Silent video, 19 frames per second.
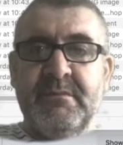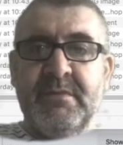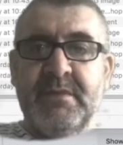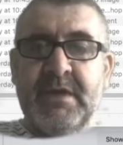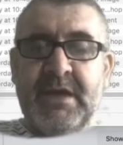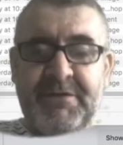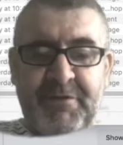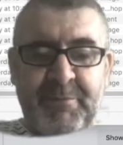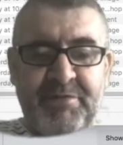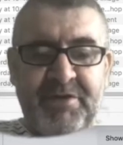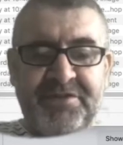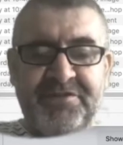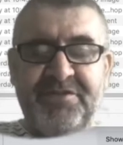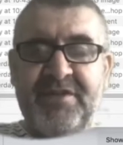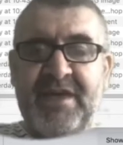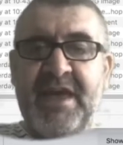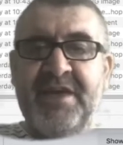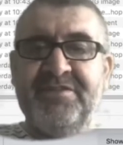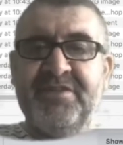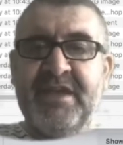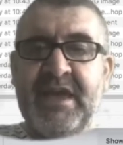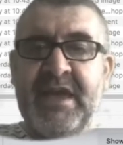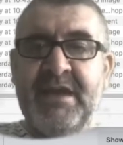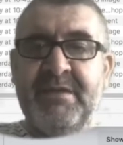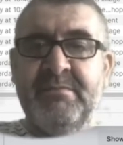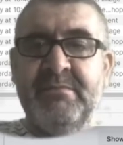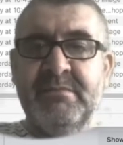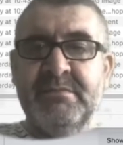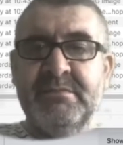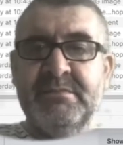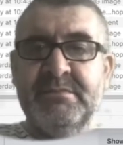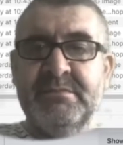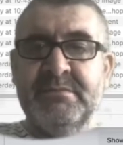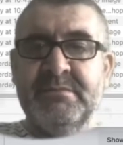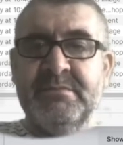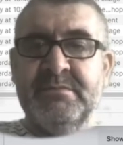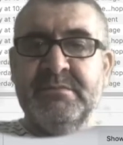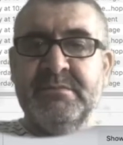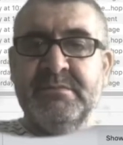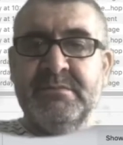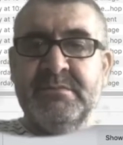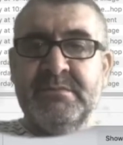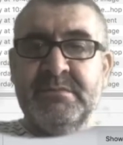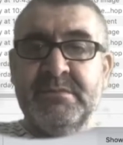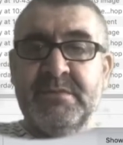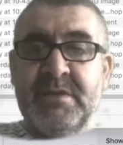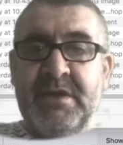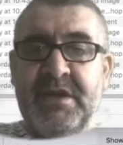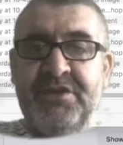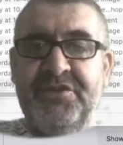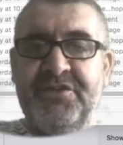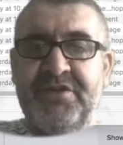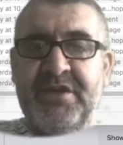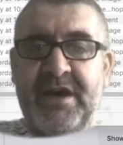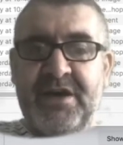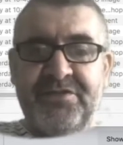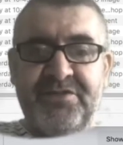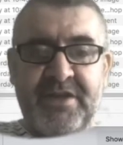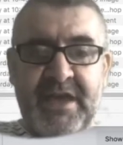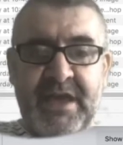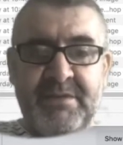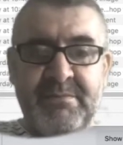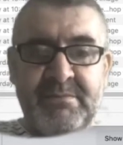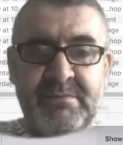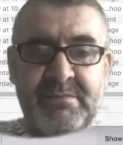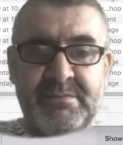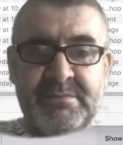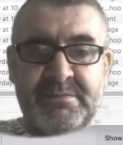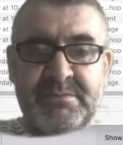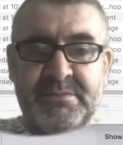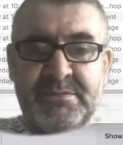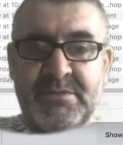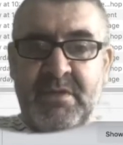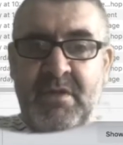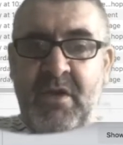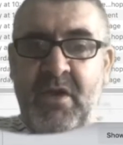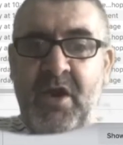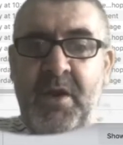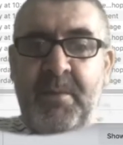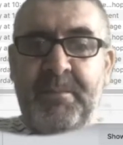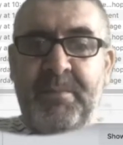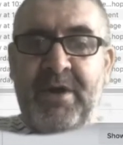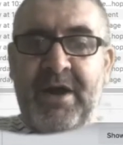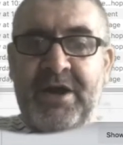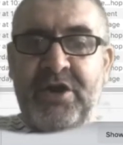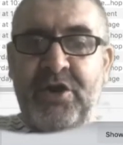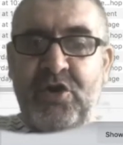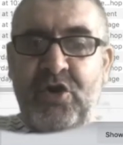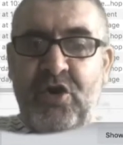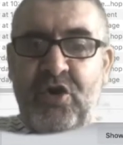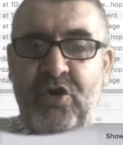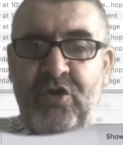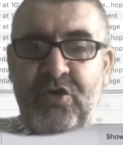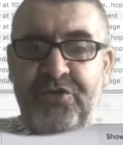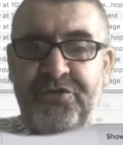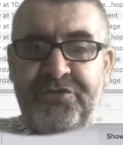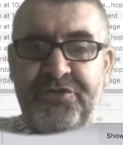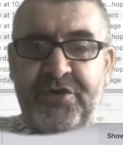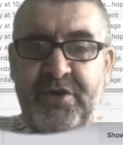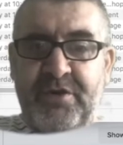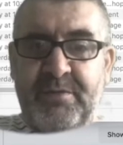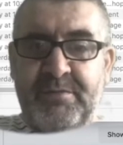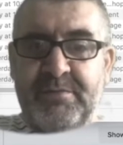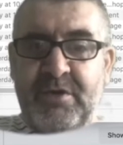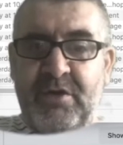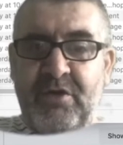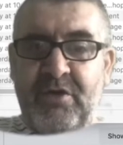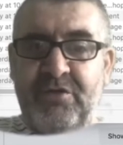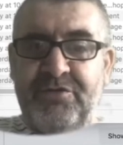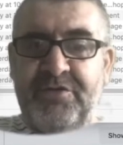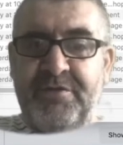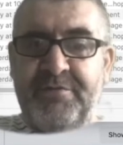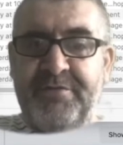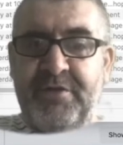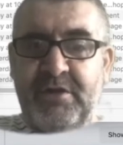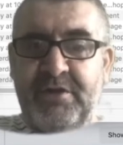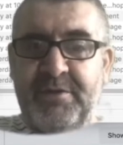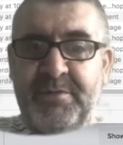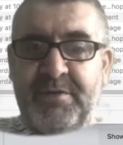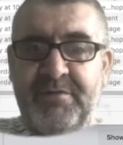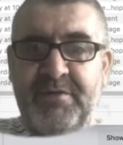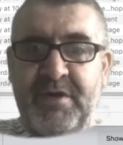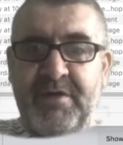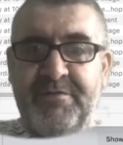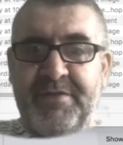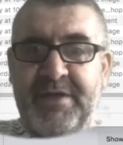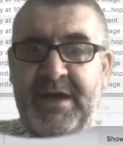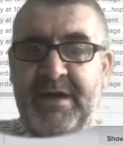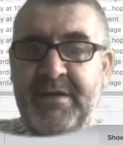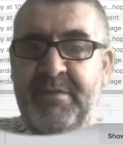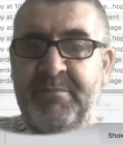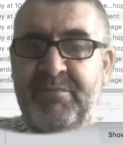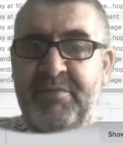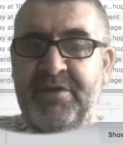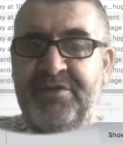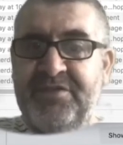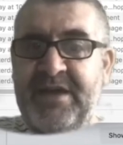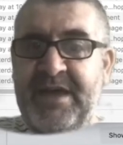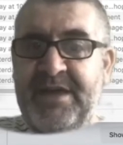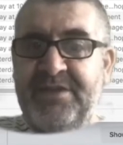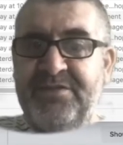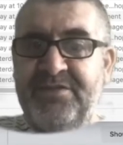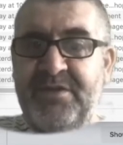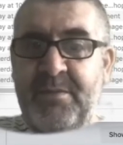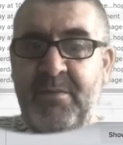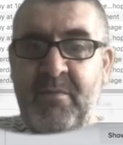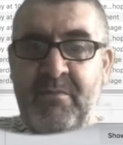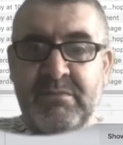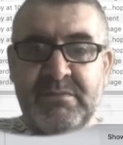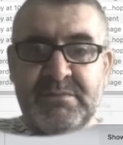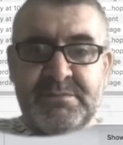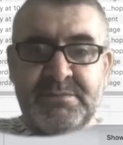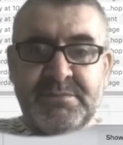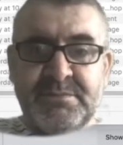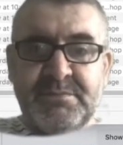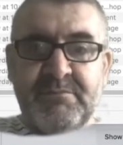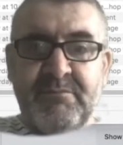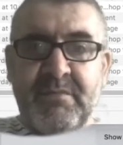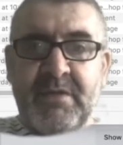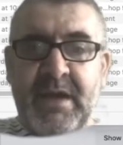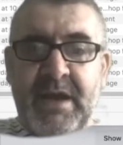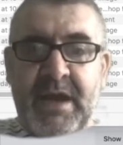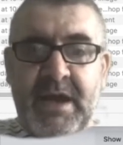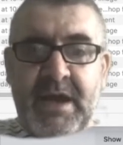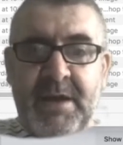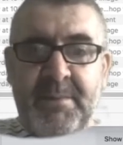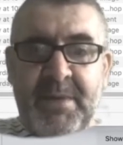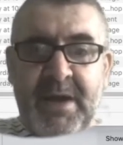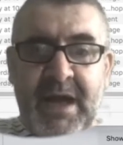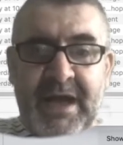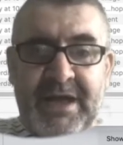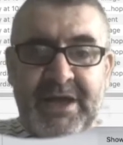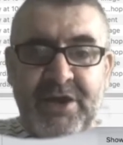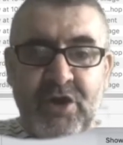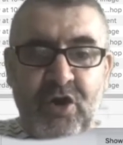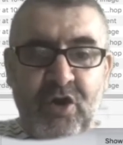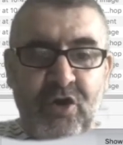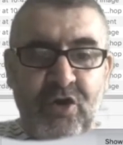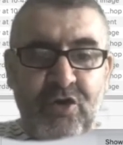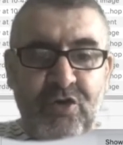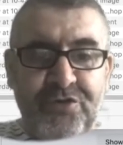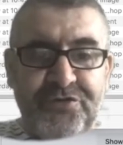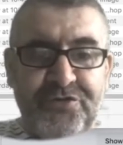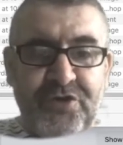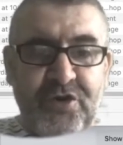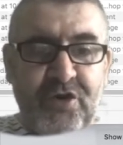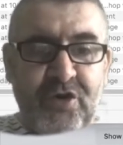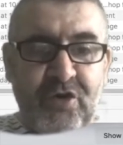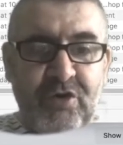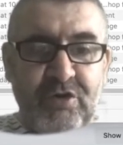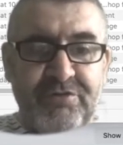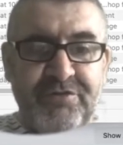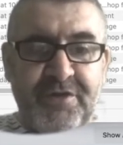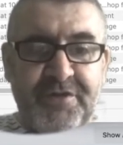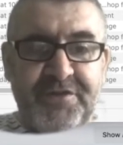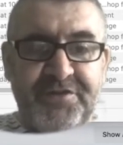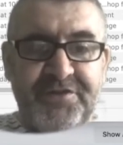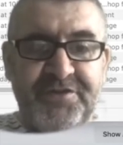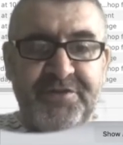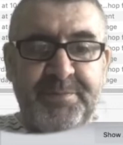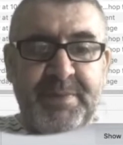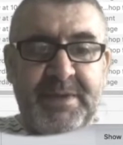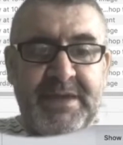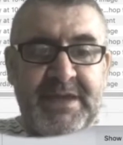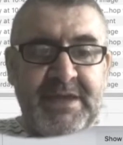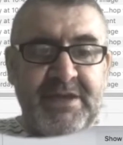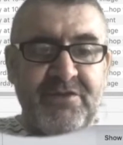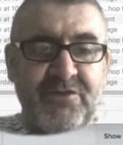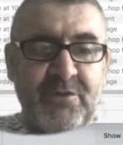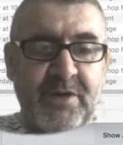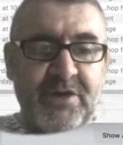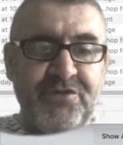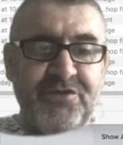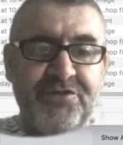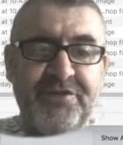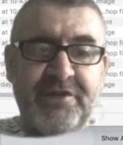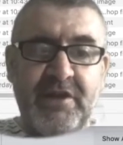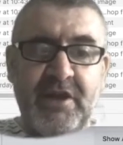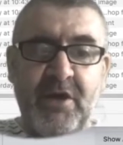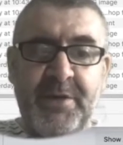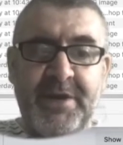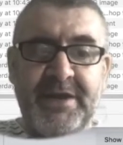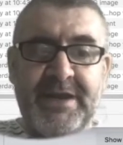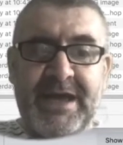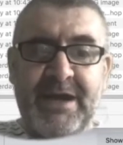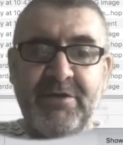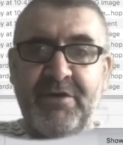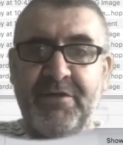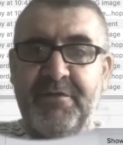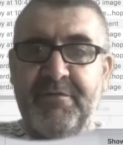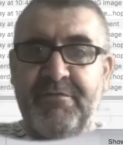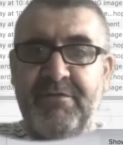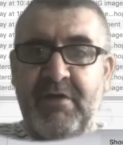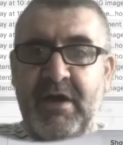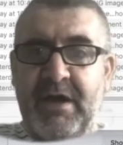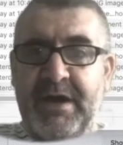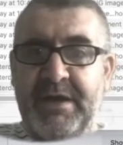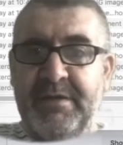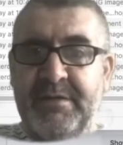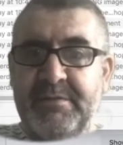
If I press S again, it starts again. But I can also alter the volume of that and press S. I can also alter the speed, so I can slow it down on the fly.